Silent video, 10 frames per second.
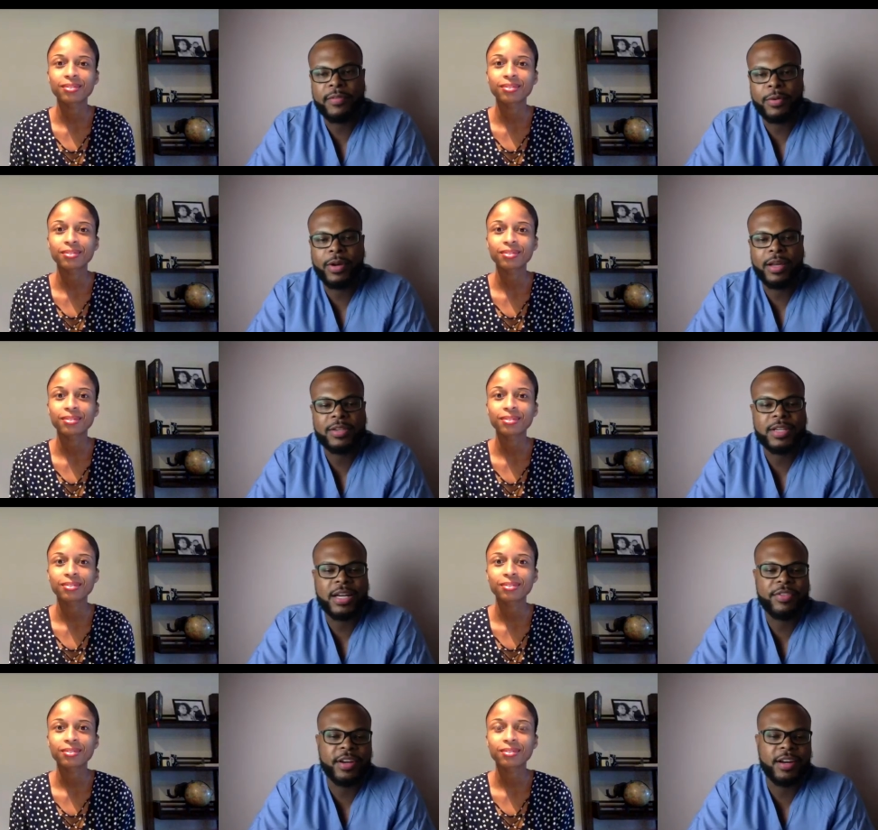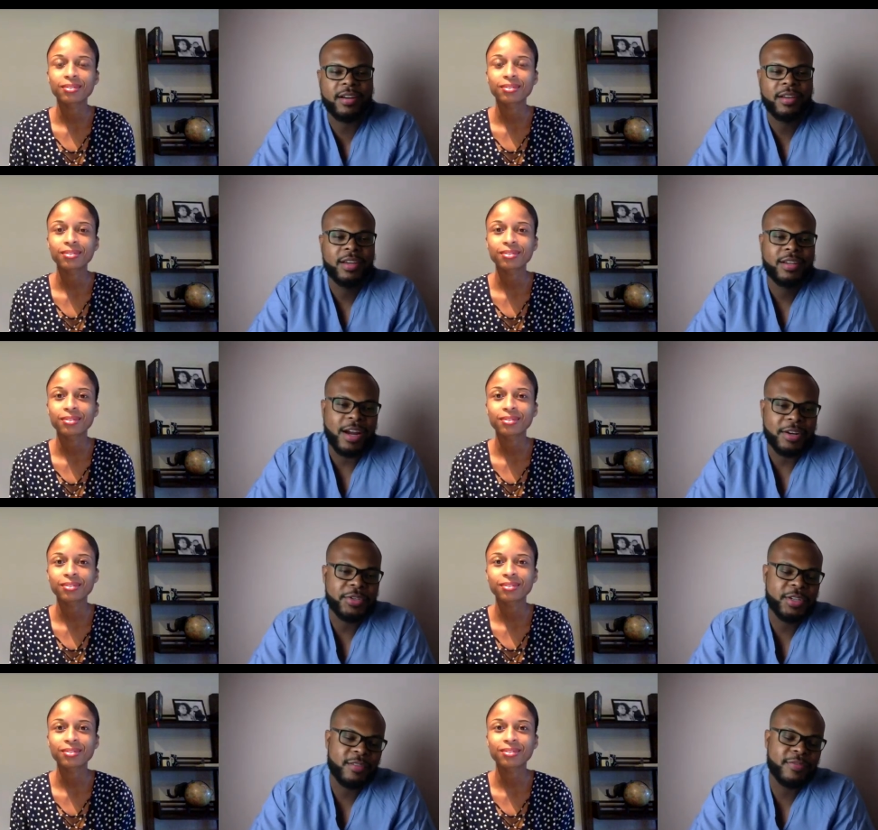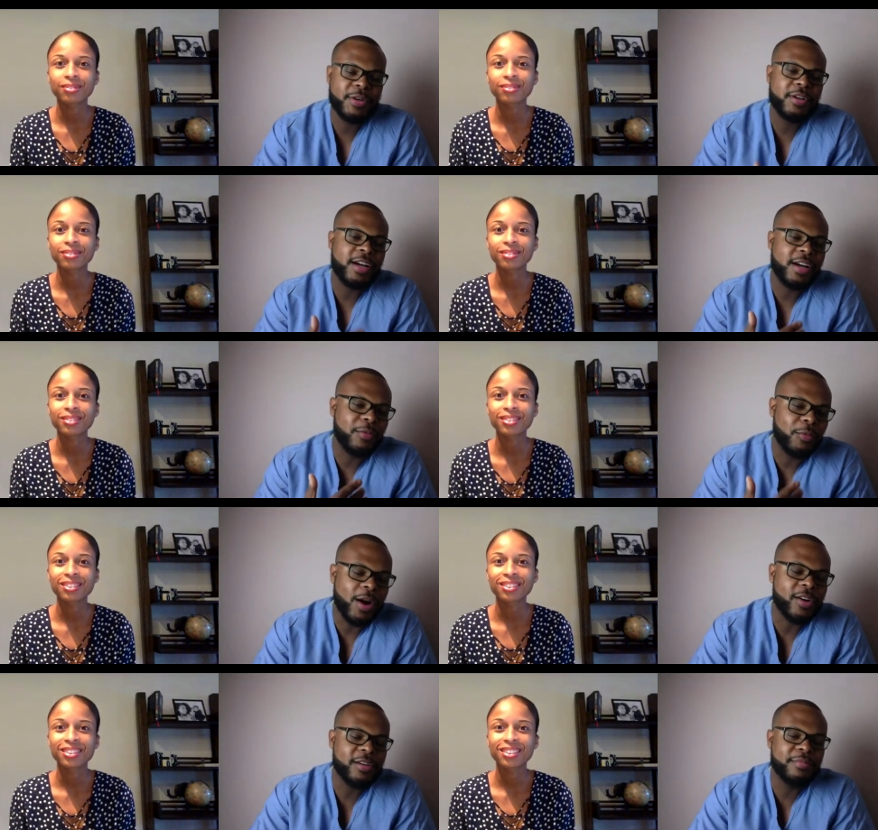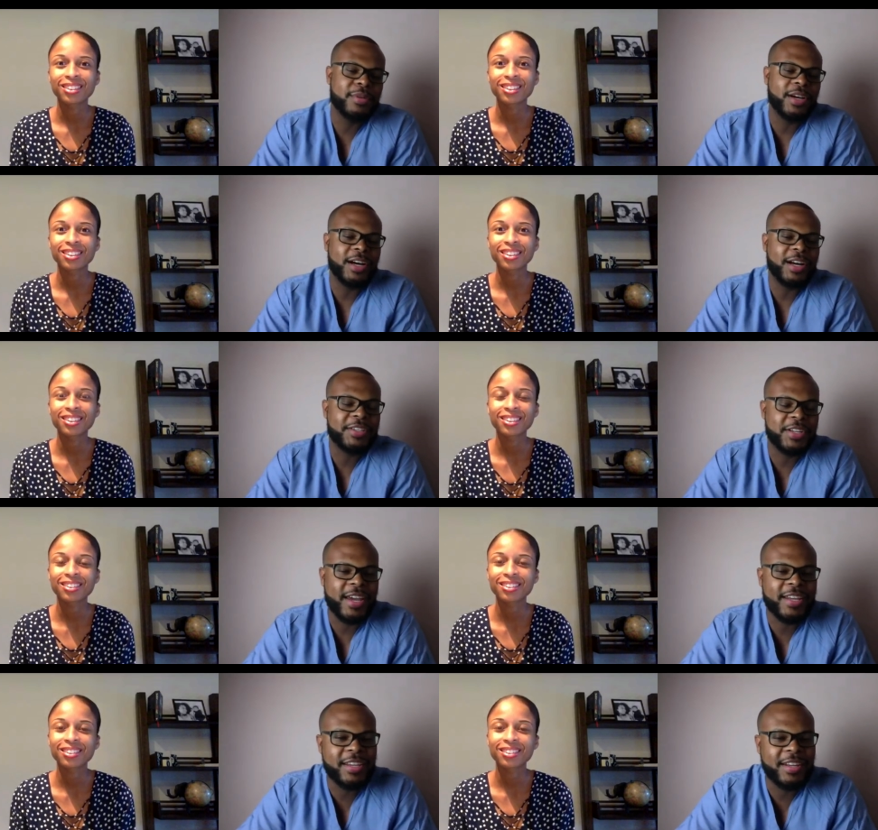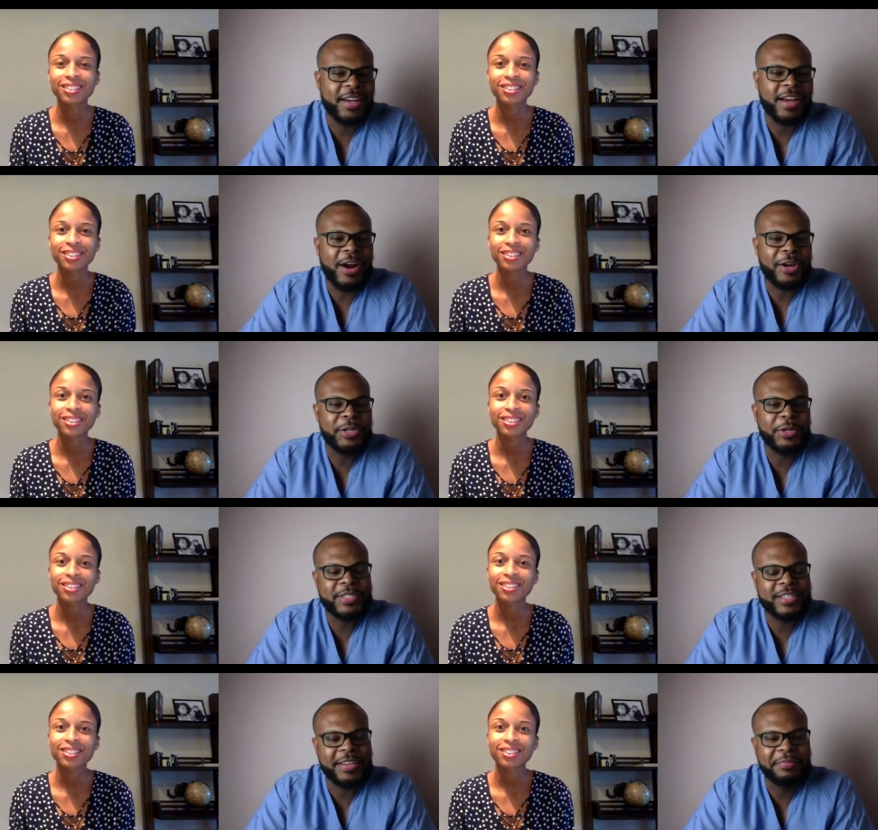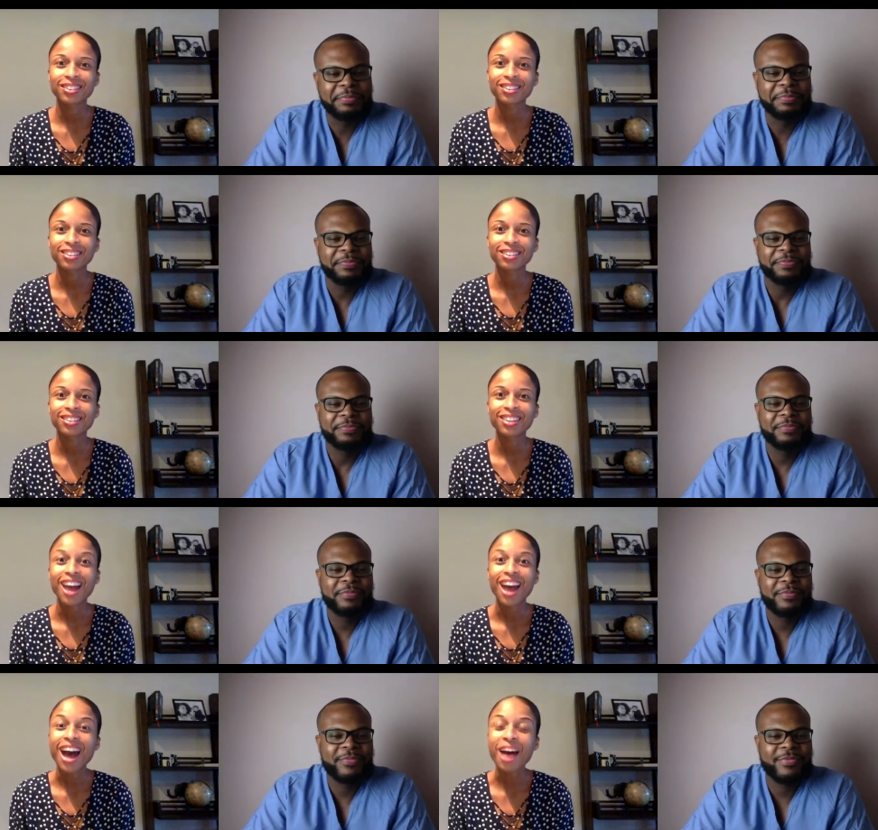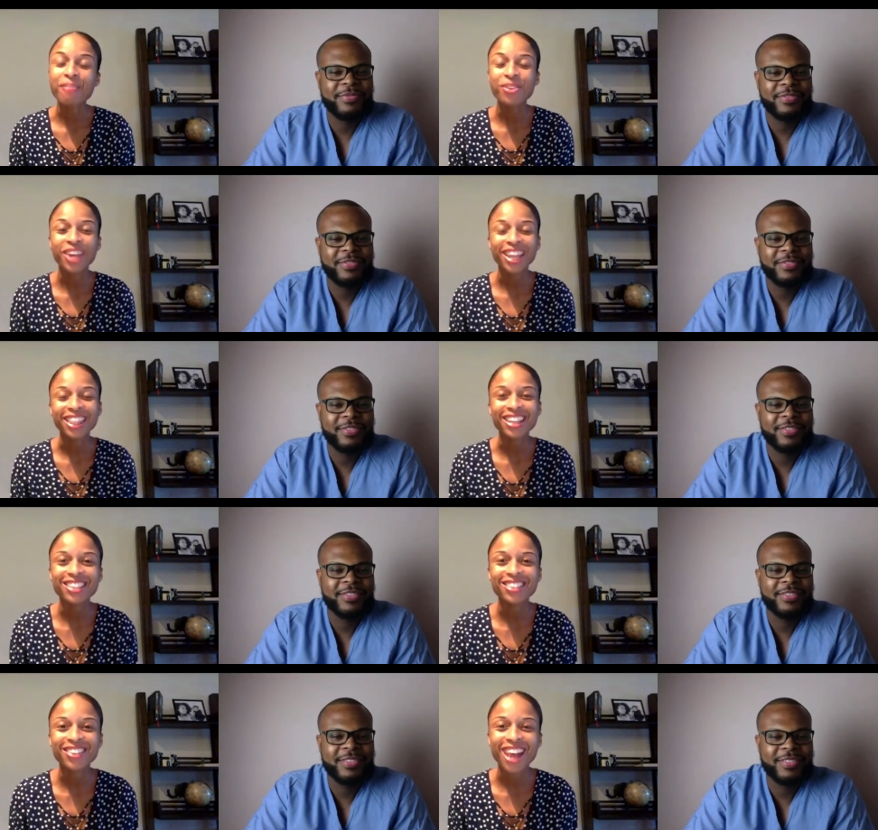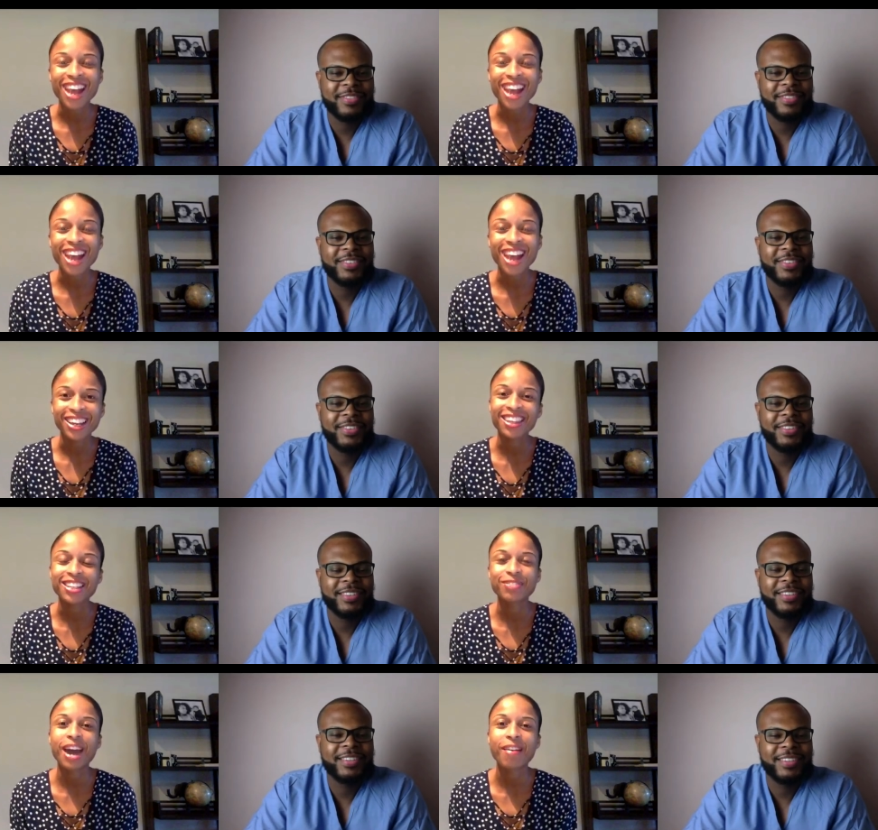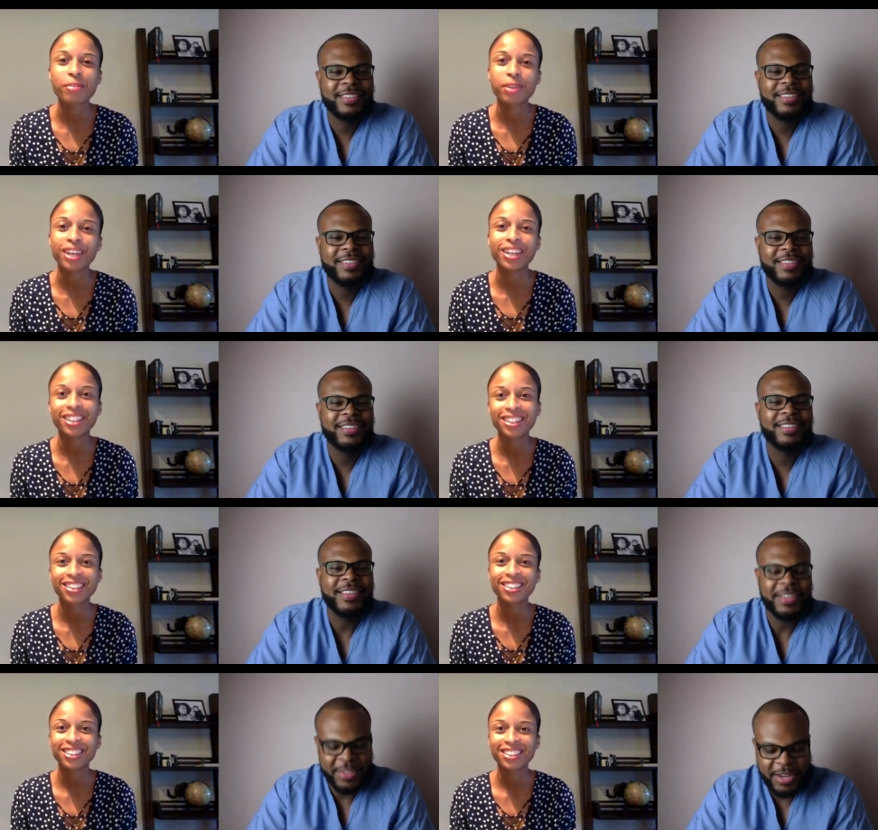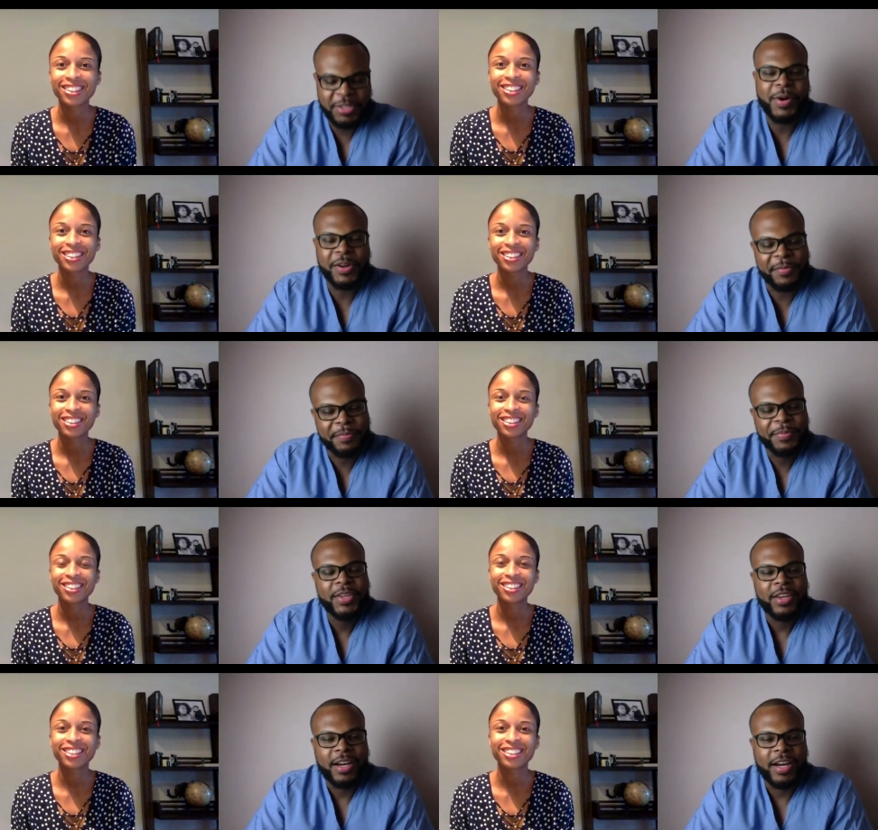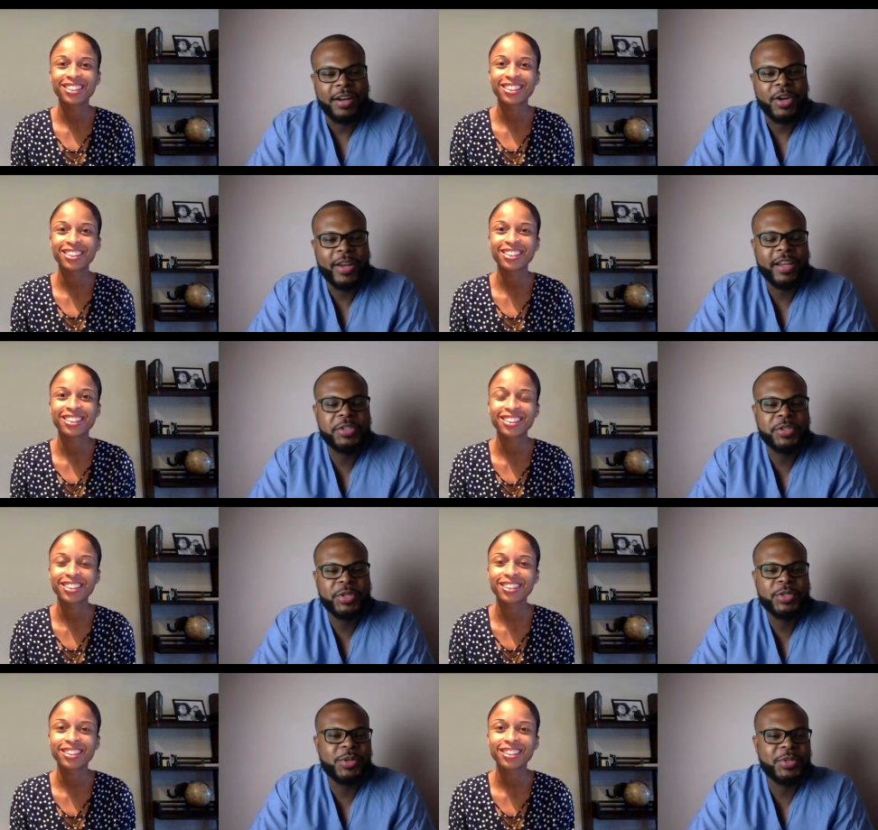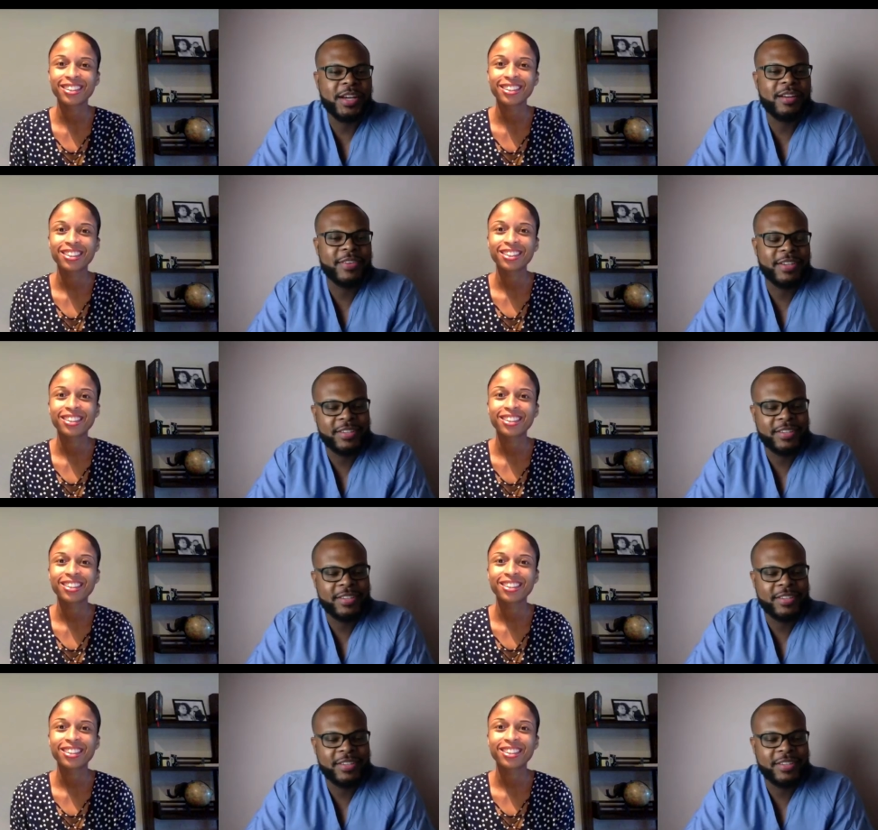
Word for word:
Speaker 1: everyone else out there. Dr. Tilford, uh, welcome uh, tonight, and uh, how are you doing tonight?
Speaker 2: I'm great. Thanks for asking. Thanks for having me.
Speaker 1: Yeah, you're welcome. Uh, go ahead and introduce yourself and